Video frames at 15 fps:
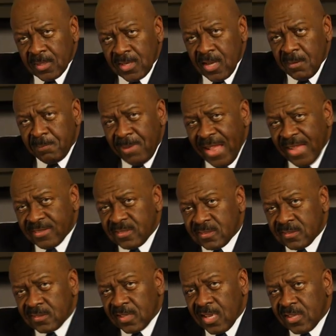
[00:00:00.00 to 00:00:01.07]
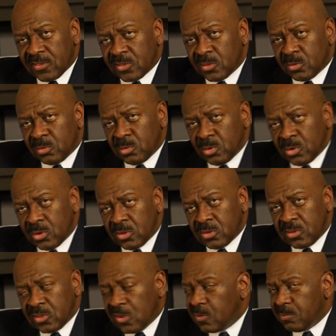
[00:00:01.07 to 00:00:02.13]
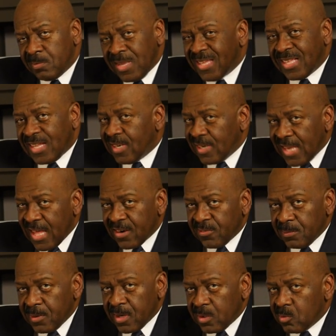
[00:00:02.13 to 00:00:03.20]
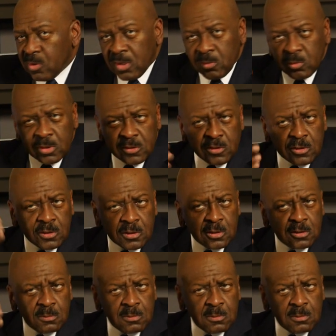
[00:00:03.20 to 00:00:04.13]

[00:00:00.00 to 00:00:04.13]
Now, pastors, as a rule, don't make a lot of money. What was your